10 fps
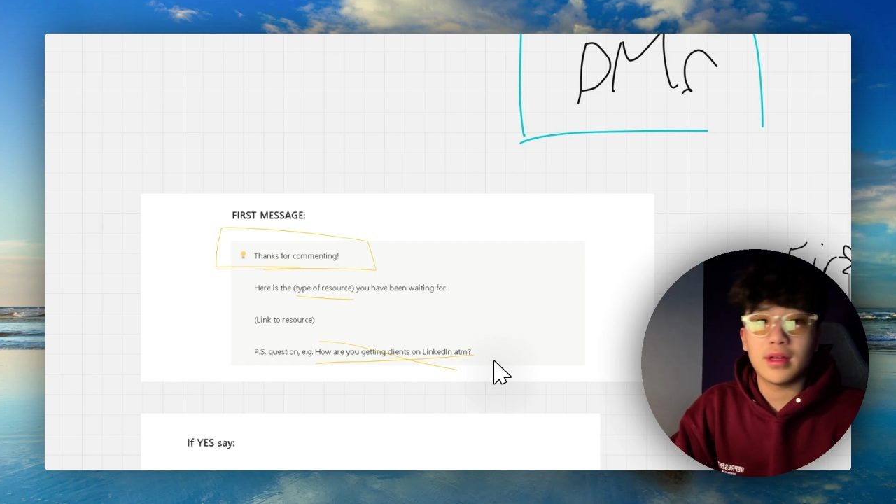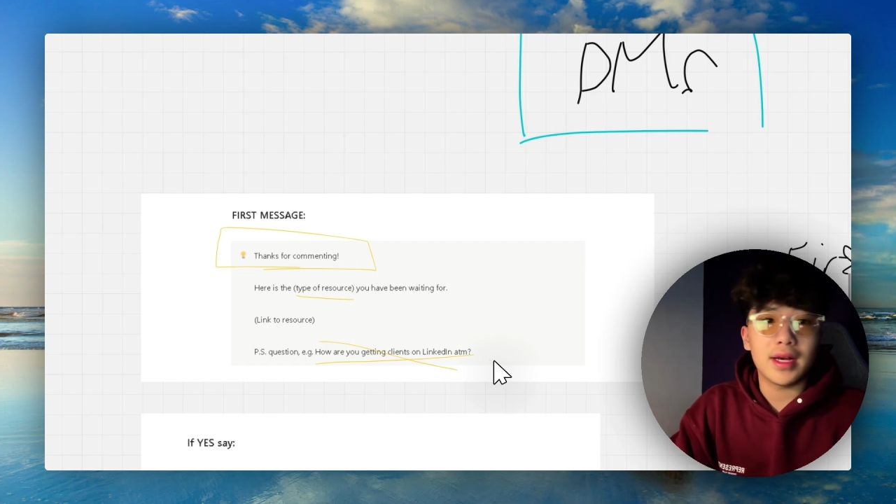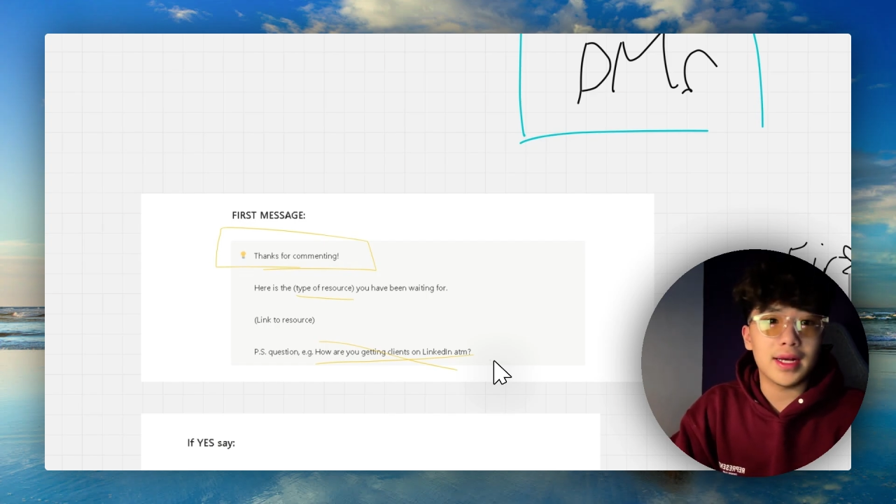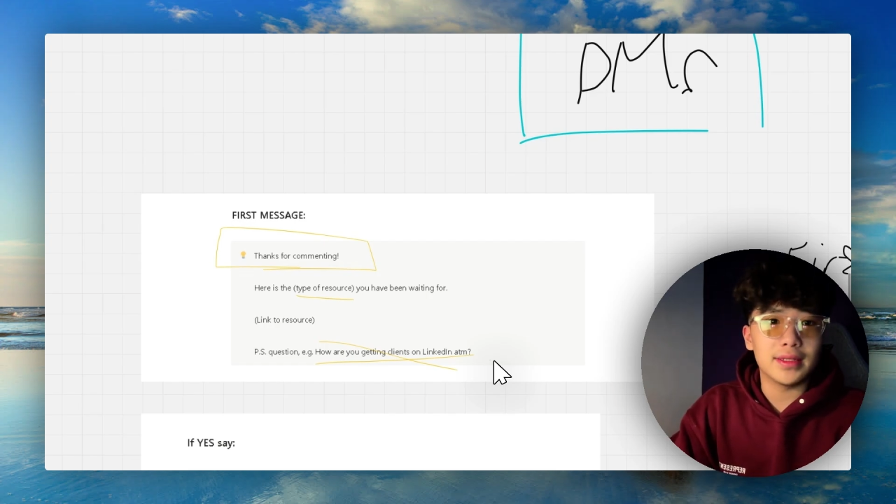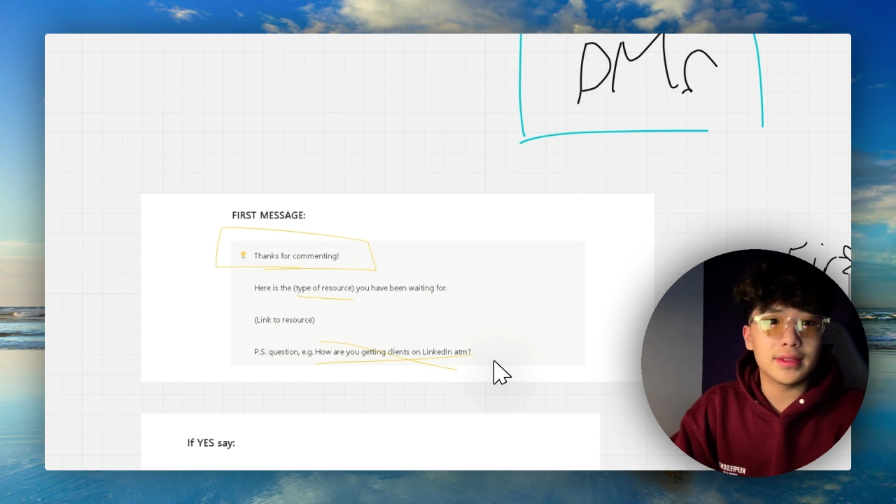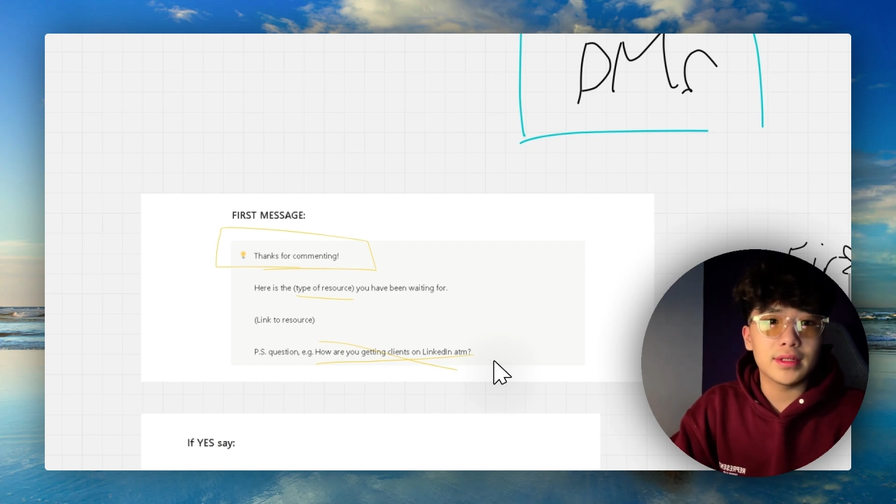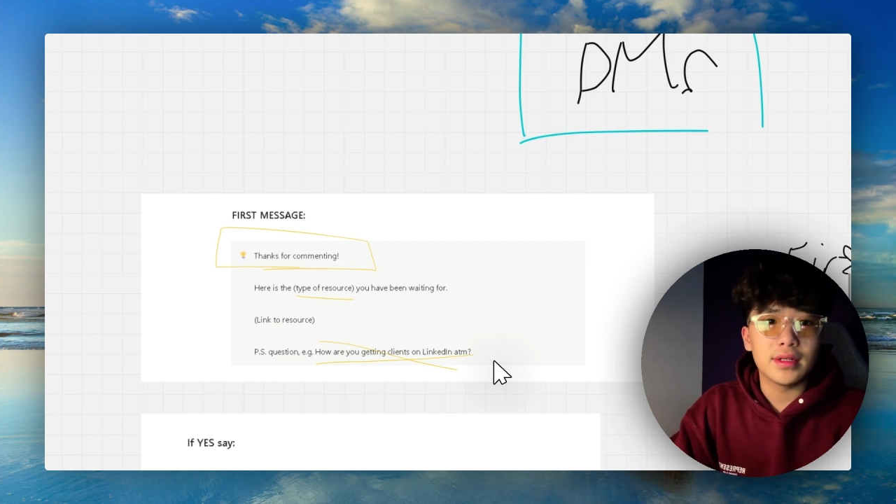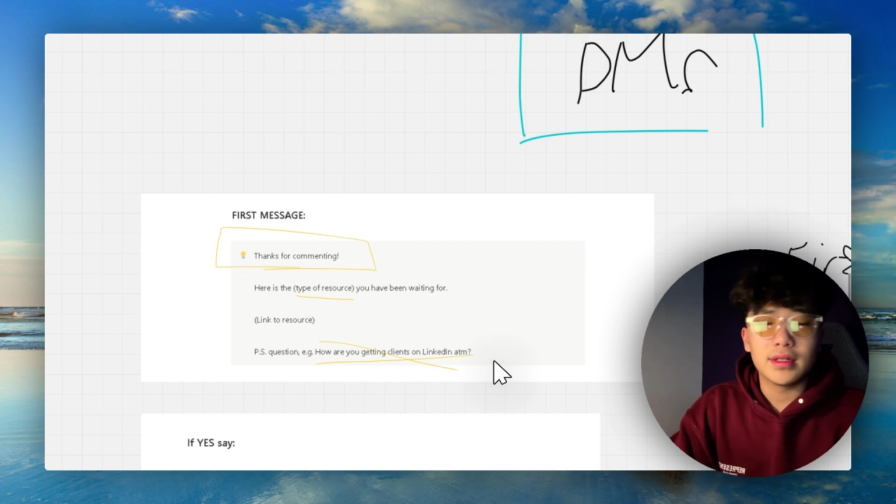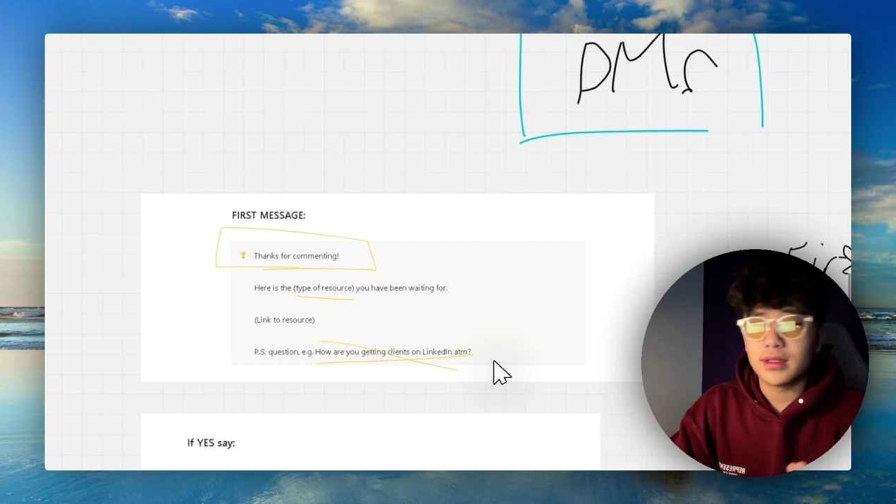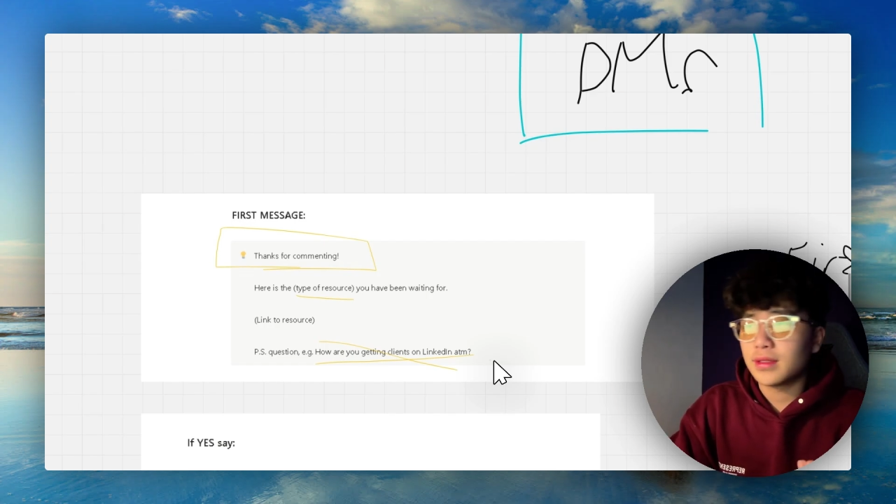And
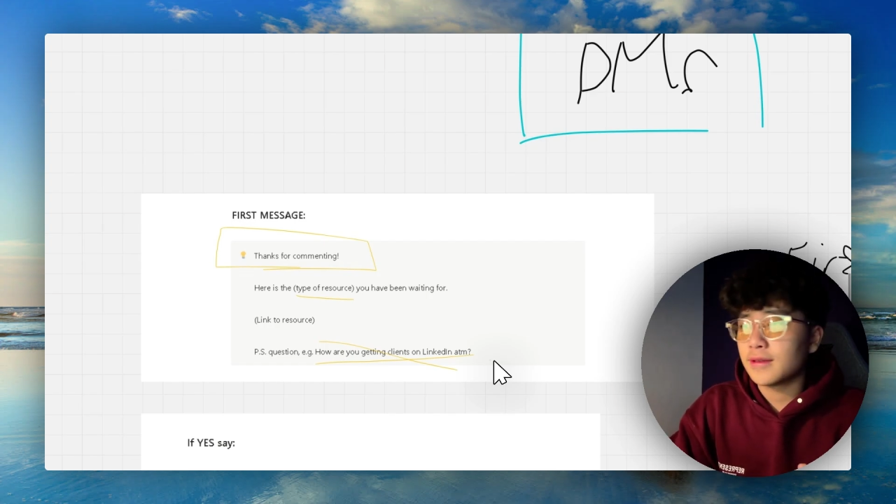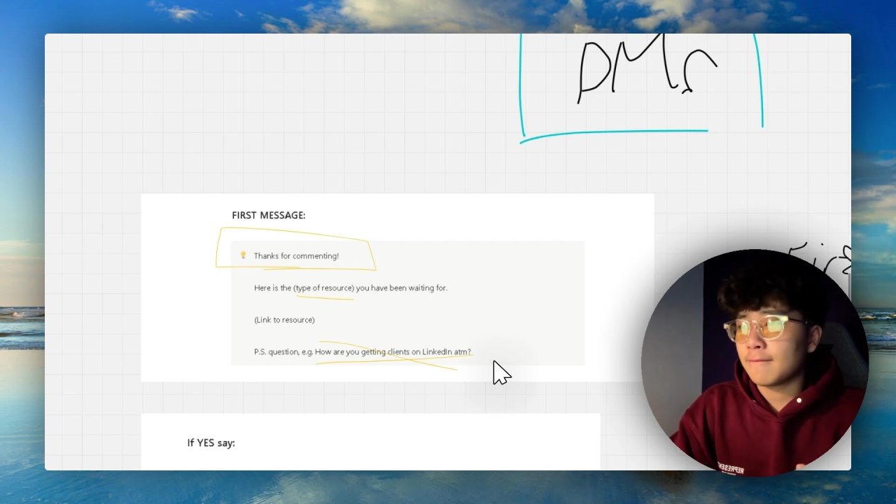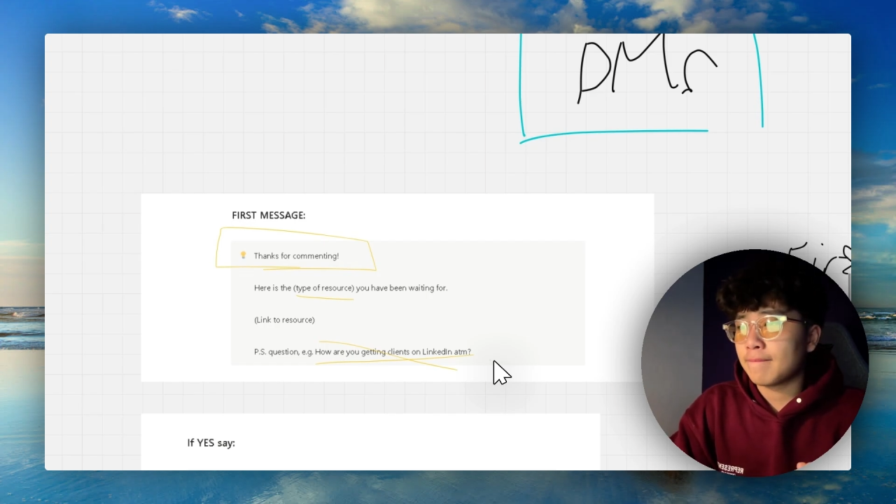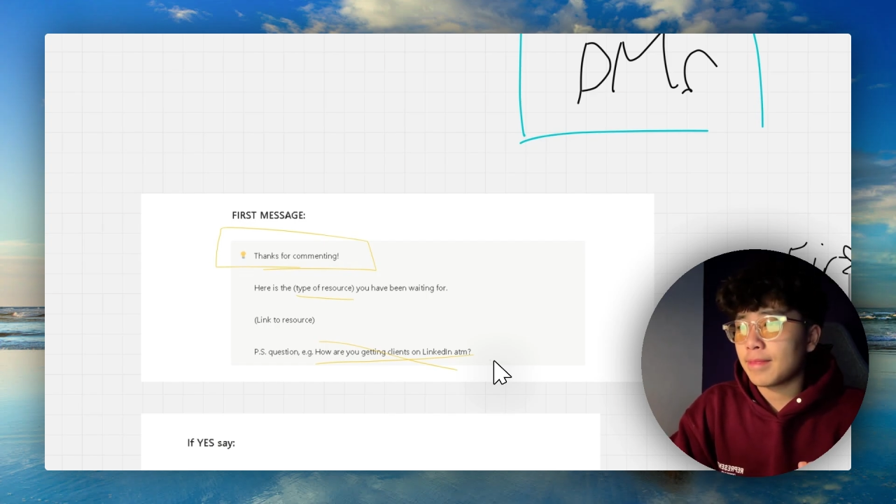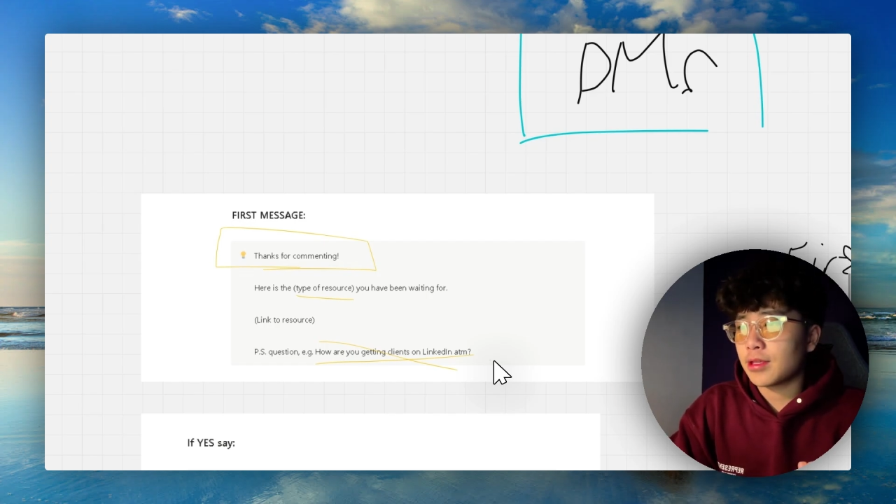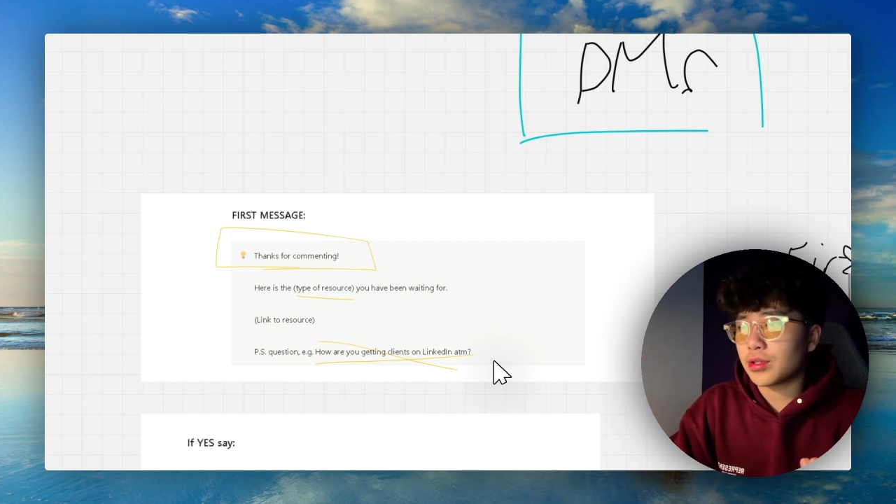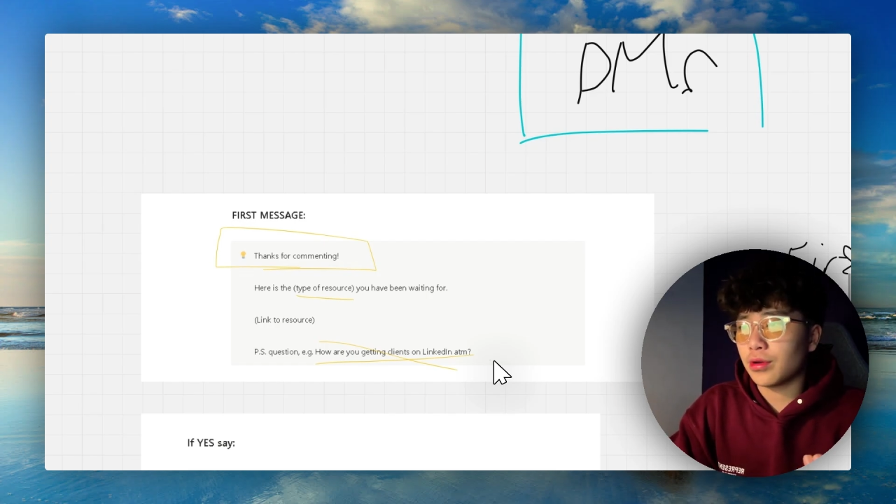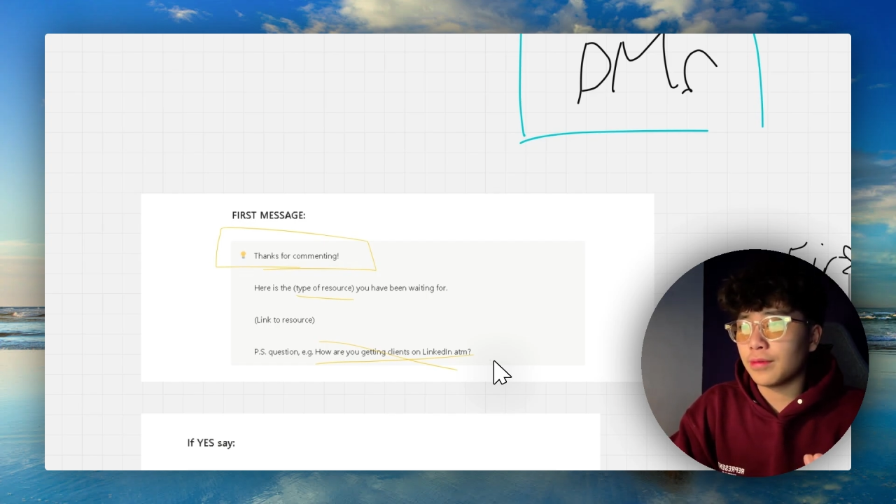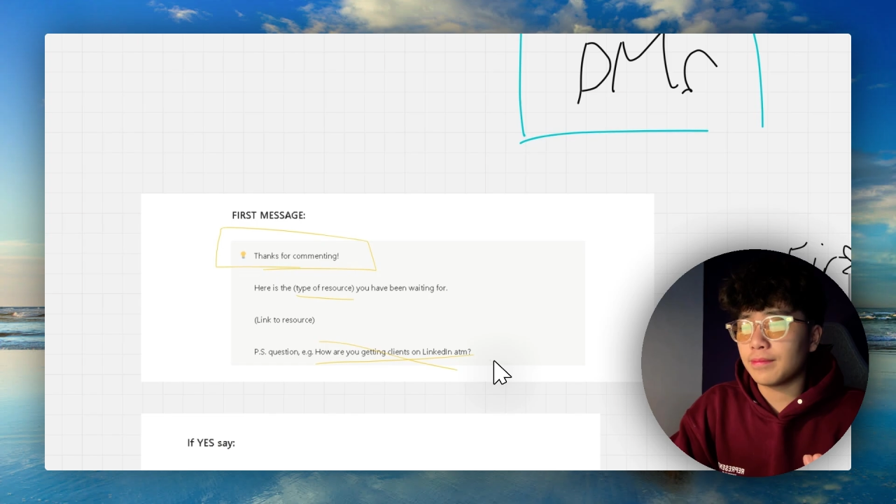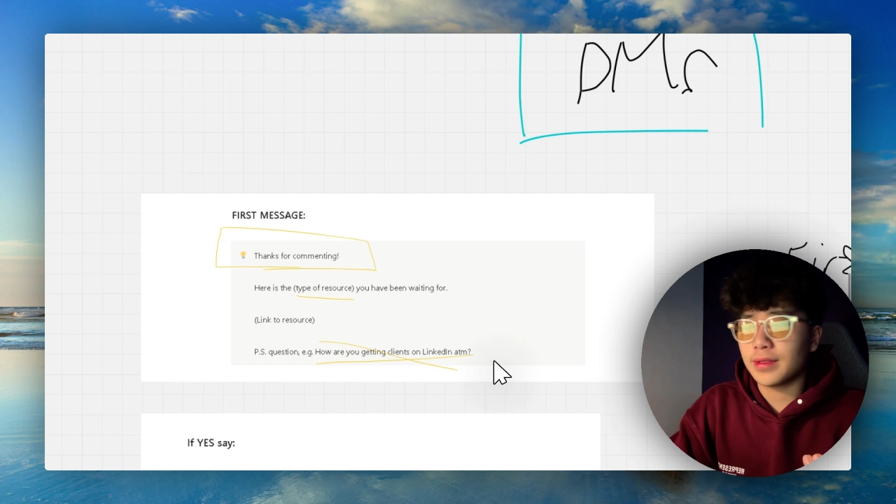so